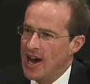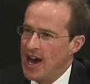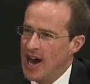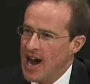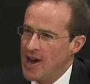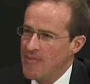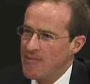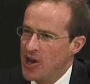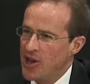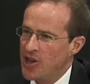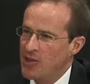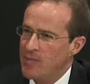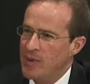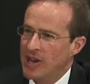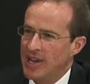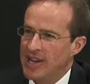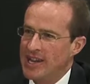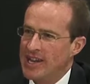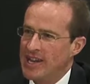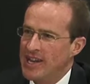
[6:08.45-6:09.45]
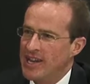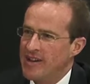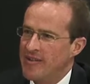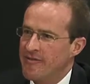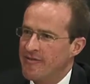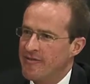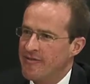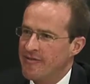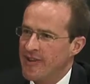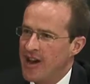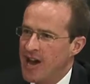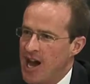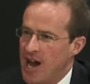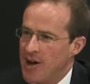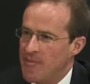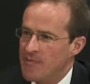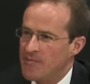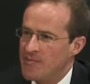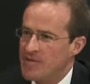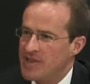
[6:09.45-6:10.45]
At the beginning of
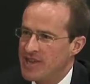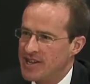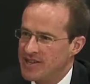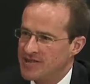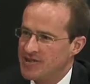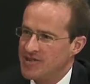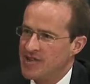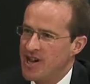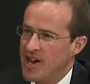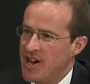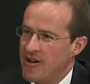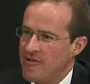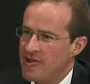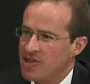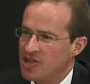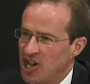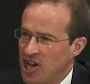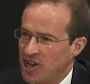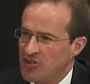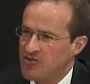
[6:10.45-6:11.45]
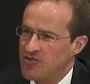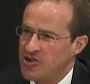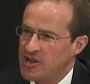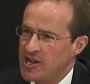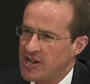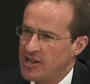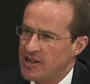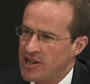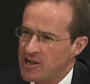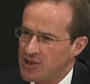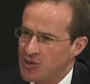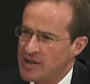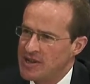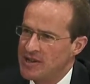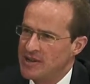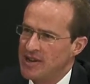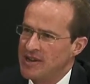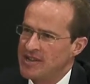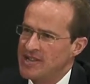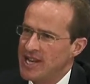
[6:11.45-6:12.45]
this year, in January
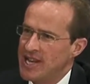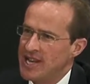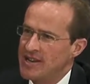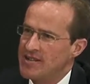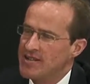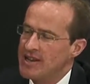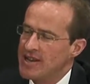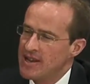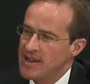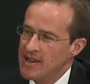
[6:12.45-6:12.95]
2013,